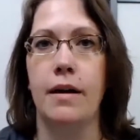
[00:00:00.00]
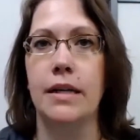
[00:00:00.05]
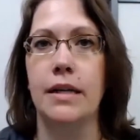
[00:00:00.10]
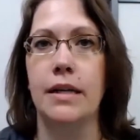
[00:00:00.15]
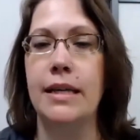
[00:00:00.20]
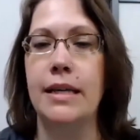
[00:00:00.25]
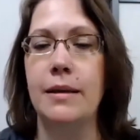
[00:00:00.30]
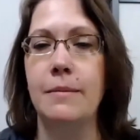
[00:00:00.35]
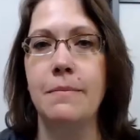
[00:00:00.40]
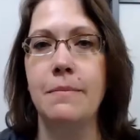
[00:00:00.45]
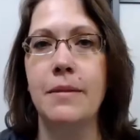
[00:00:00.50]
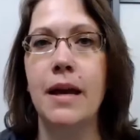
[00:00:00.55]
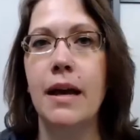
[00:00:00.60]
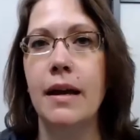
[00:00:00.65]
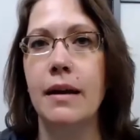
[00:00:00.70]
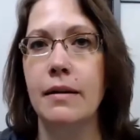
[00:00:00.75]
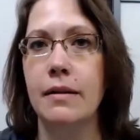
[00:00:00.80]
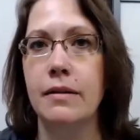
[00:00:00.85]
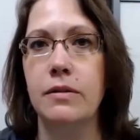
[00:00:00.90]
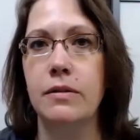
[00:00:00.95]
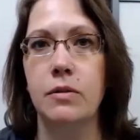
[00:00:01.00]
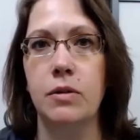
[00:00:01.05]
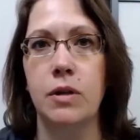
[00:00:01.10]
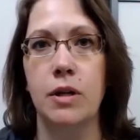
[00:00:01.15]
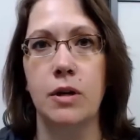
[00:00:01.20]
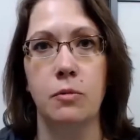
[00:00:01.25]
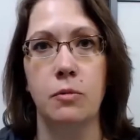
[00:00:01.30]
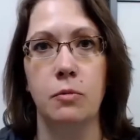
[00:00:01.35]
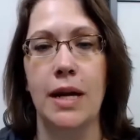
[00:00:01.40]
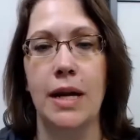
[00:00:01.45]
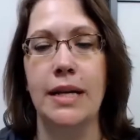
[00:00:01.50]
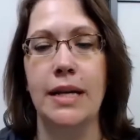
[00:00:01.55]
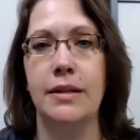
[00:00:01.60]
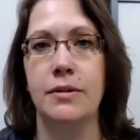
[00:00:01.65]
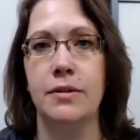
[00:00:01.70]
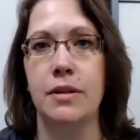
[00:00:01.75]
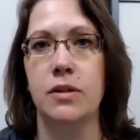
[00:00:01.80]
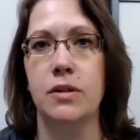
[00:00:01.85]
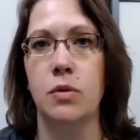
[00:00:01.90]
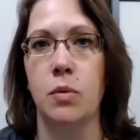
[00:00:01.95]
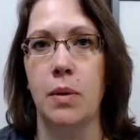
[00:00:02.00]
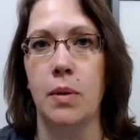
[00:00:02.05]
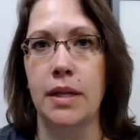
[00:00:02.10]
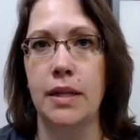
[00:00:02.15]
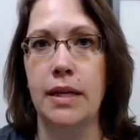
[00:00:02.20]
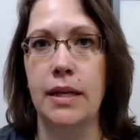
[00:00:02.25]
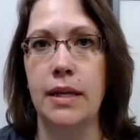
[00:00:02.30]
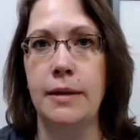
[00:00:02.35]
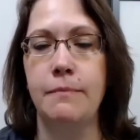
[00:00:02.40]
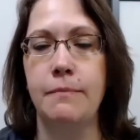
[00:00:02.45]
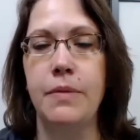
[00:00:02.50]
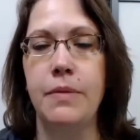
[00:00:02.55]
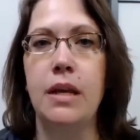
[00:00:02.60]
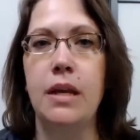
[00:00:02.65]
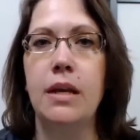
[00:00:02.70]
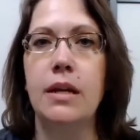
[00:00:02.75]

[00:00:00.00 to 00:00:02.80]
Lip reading: Keep that, right near the toilet.